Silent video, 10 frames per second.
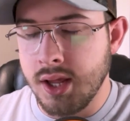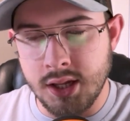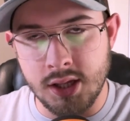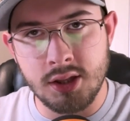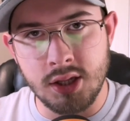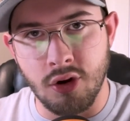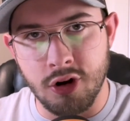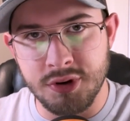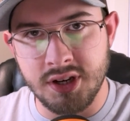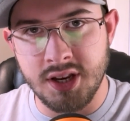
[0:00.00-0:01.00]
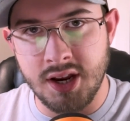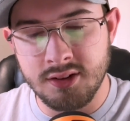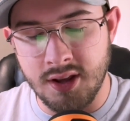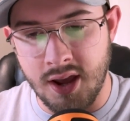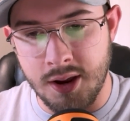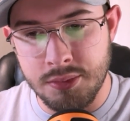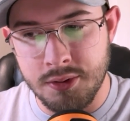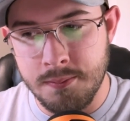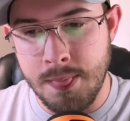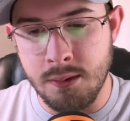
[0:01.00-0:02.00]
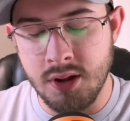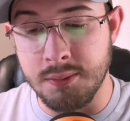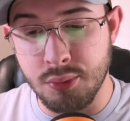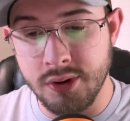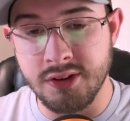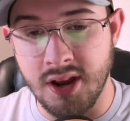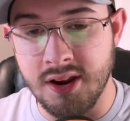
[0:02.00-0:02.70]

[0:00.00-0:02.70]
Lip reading: in the Garmin Connect app, I created